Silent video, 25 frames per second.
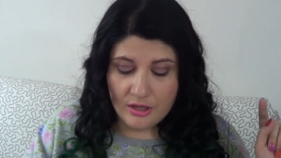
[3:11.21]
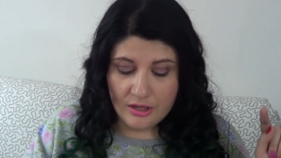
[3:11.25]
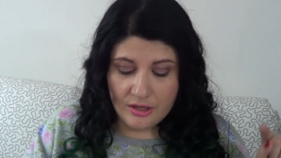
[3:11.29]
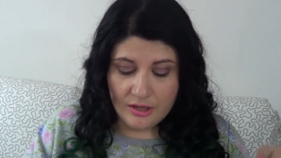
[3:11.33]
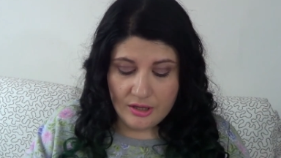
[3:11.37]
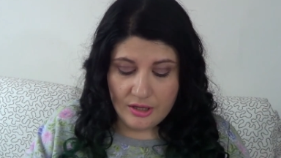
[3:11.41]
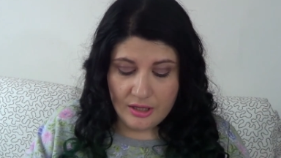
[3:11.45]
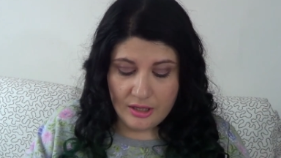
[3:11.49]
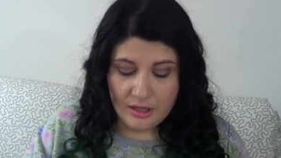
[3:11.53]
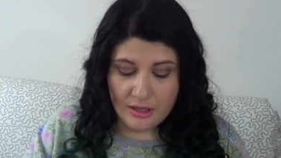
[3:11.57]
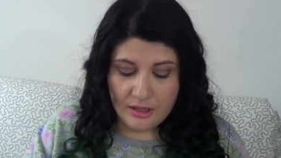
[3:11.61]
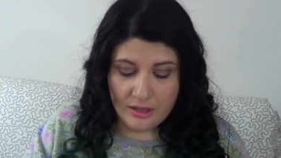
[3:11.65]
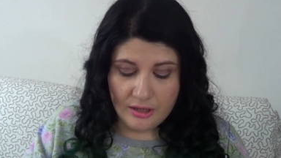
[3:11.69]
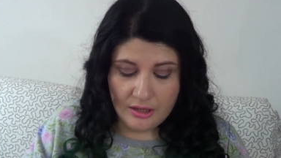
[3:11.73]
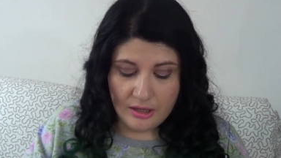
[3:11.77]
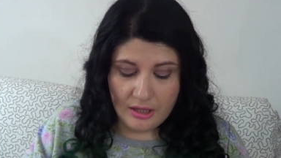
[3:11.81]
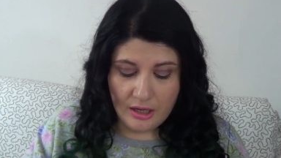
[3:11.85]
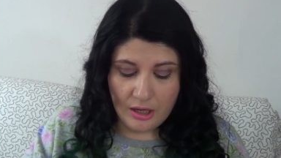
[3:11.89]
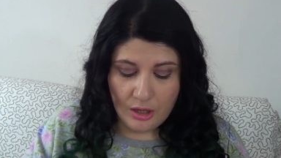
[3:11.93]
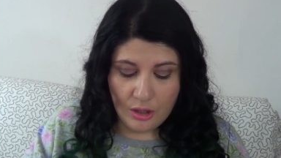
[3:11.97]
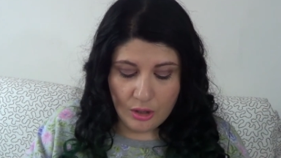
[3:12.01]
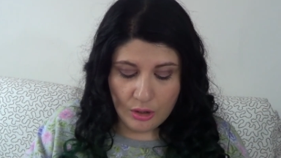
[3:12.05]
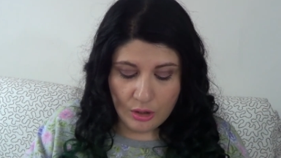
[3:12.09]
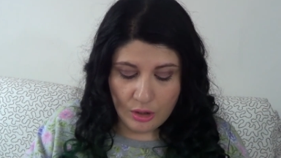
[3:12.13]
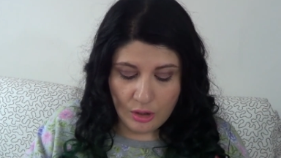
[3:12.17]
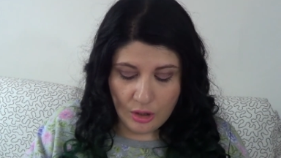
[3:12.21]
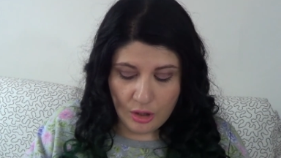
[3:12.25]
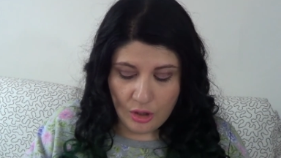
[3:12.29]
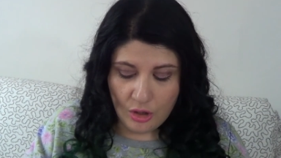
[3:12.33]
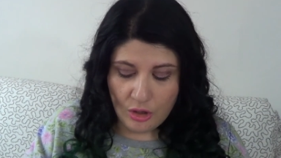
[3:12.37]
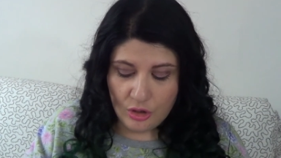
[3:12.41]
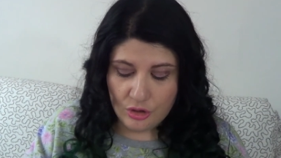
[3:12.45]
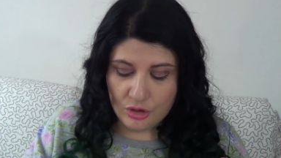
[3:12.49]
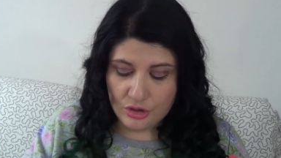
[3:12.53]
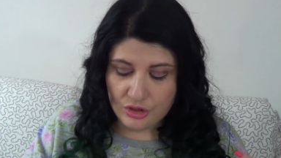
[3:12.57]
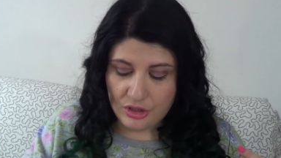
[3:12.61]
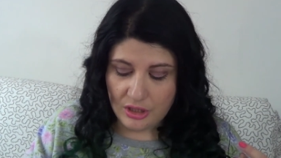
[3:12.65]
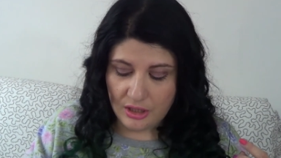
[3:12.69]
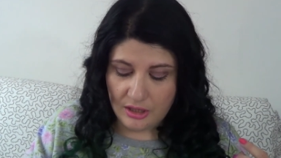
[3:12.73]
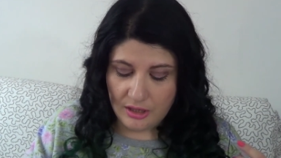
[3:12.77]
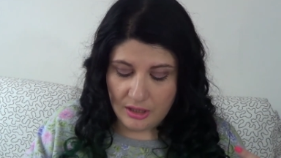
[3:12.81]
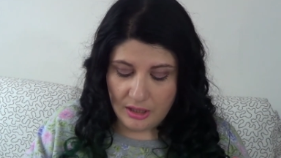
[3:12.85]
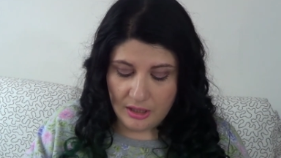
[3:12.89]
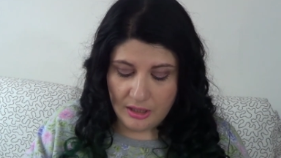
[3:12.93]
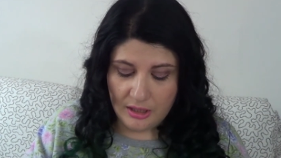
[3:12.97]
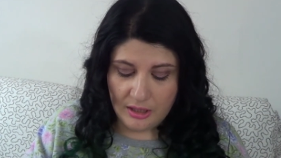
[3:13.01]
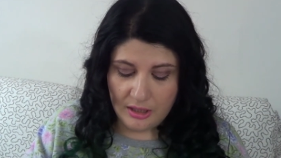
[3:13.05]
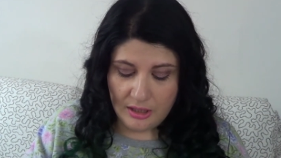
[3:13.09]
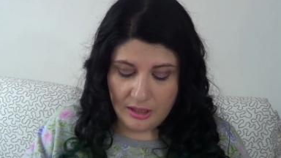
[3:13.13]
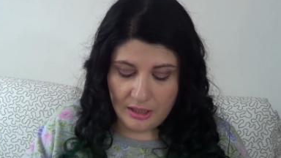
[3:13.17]
the gloss and
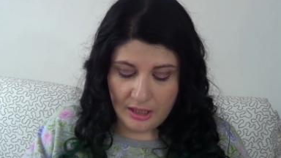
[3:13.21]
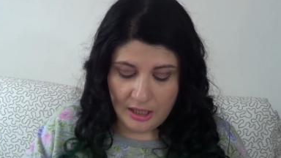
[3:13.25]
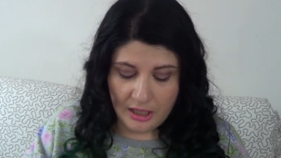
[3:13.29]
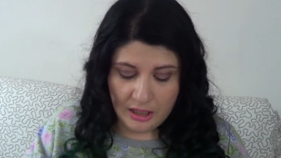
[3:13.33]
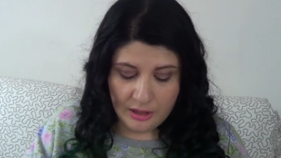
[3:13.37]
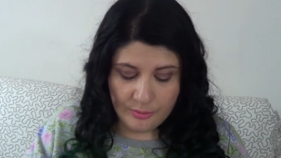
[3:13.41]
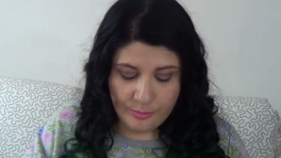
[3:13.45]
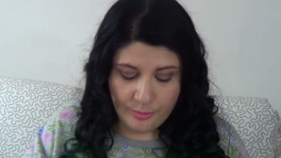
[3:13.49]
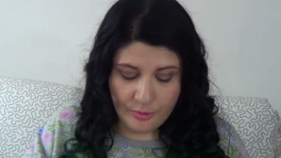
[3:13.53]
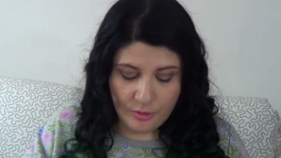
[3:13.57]
the nail